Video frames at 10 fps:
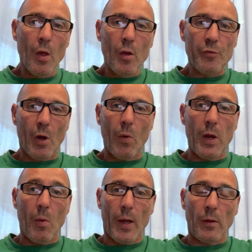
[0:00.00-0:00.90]
So
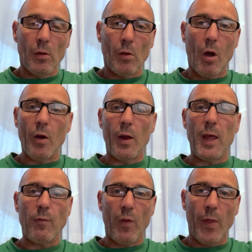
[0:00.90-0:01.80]
anyway, I'm going to
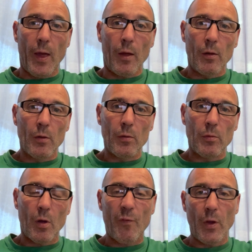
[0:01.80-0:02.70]
leave it there.
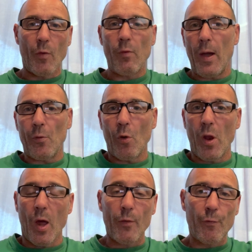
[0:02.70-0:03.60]
I think I've rattled on
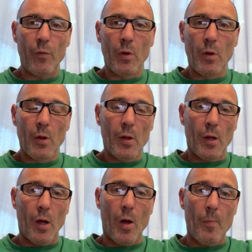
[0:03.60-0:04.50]
enough.
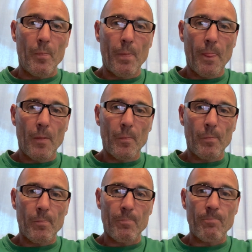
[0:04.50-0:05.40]

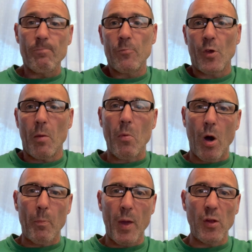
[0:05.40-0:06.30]
So
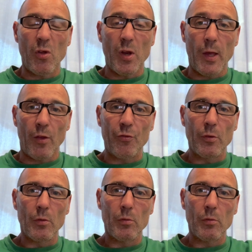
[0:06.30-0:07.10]
my opinion is,